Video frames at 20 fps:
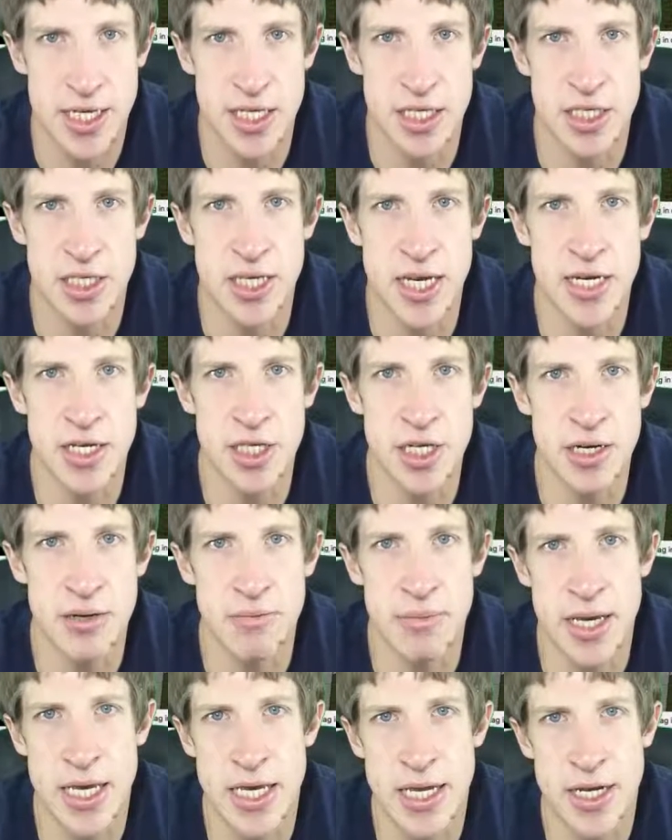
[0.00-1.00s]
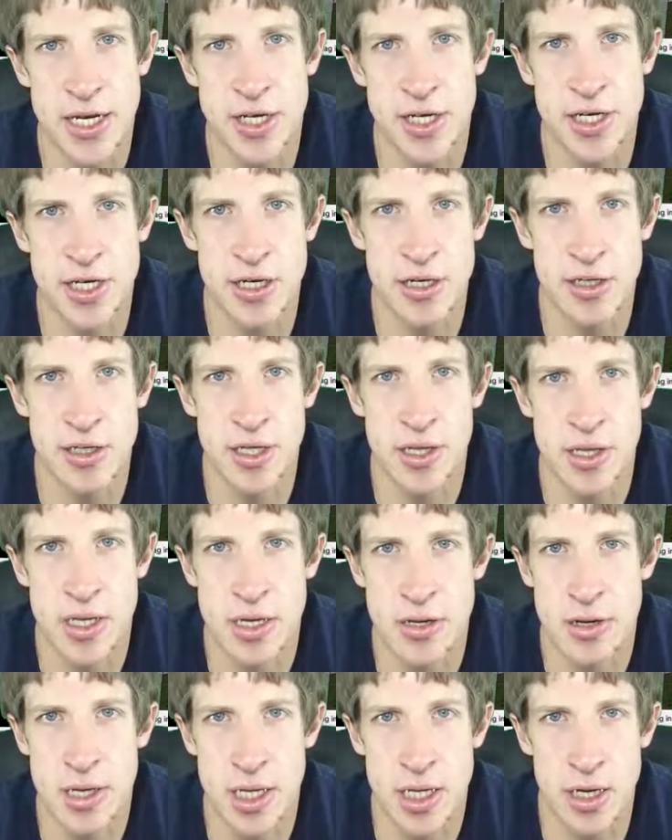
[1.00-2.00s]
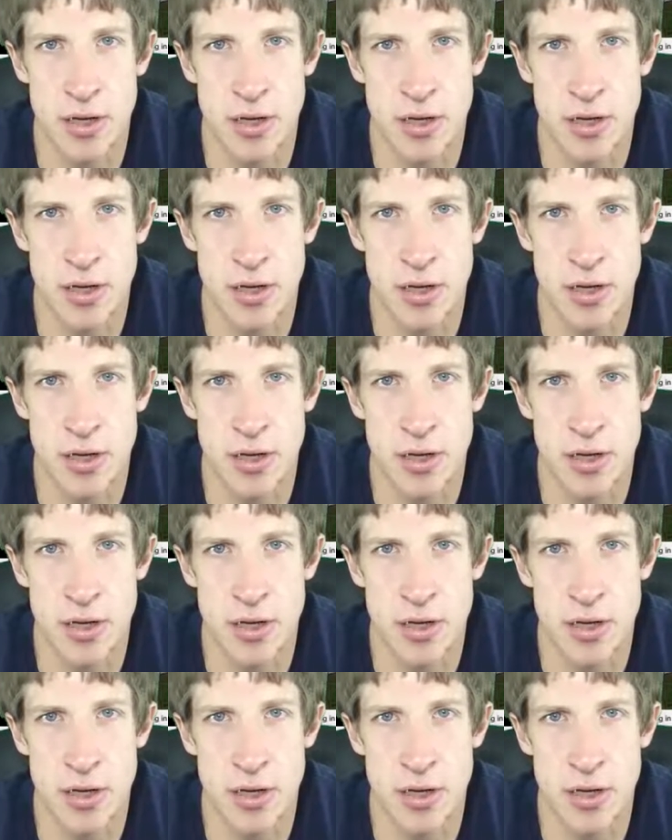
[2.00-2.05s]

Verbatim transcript: extension manager so that you can